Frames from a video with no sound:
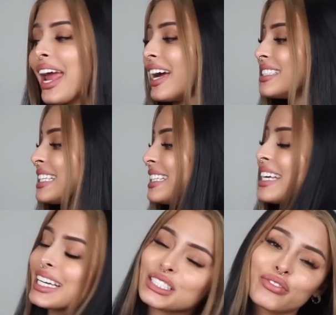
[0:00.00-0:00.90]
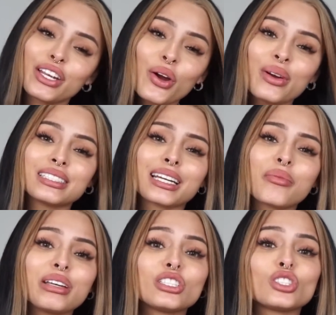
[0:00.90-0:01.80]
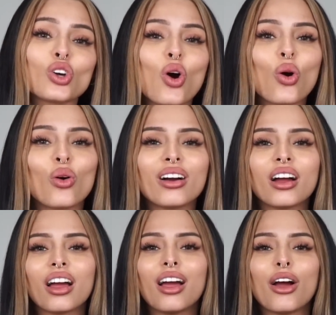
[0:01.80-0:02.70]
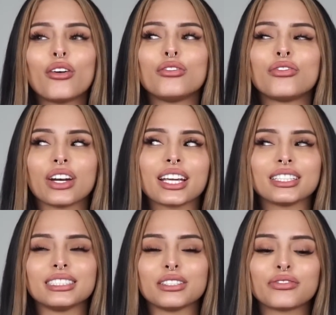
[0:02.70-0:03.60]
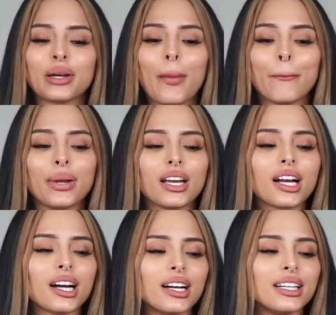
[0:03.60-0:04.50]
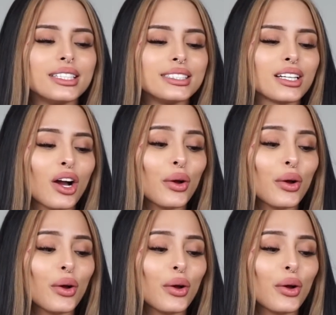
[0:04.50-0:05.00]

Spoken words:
And today's video is gonna be so freaking different because